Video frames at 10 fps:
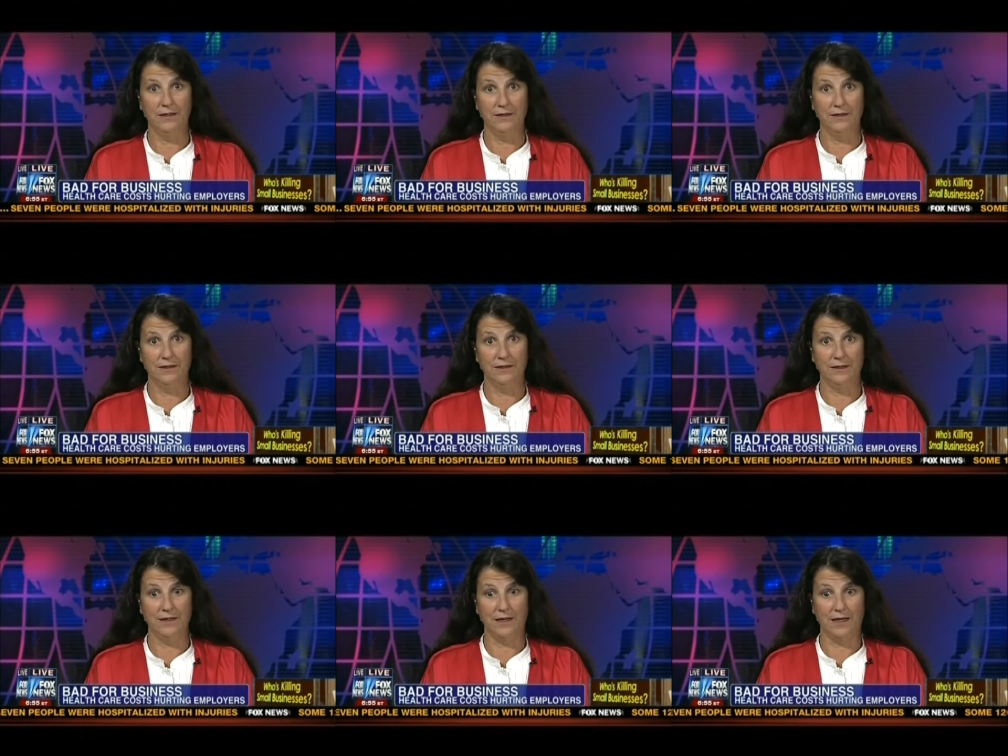Yeah, no kidding. And, I,
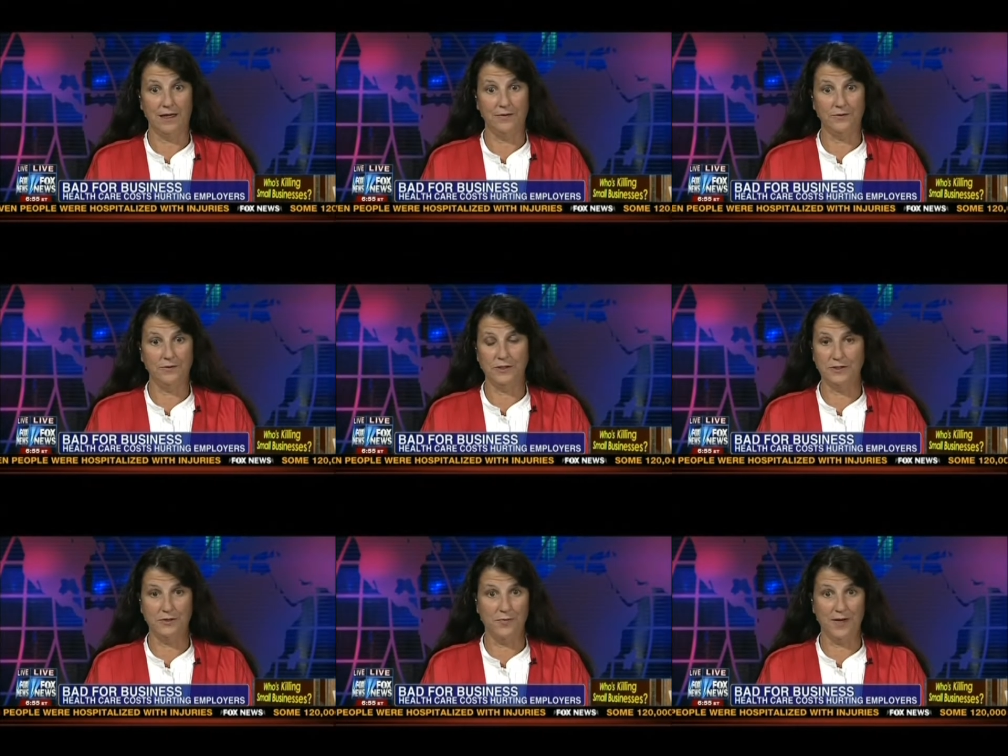I, and the thing about
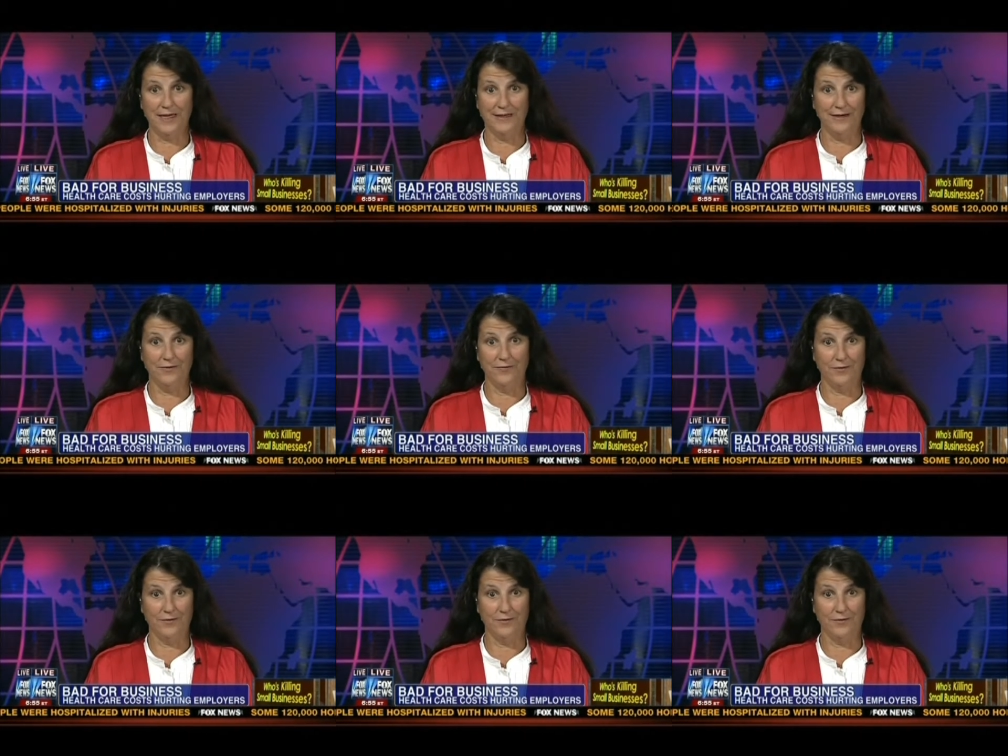Judy, no money the th there